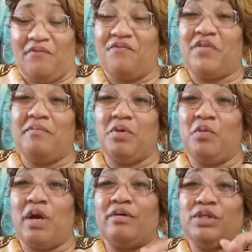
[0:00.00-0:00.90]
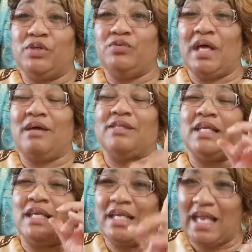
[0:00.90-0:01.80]
of February
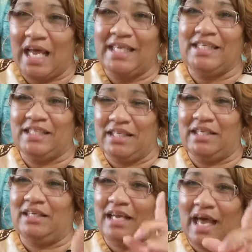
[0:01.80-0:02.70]
2019,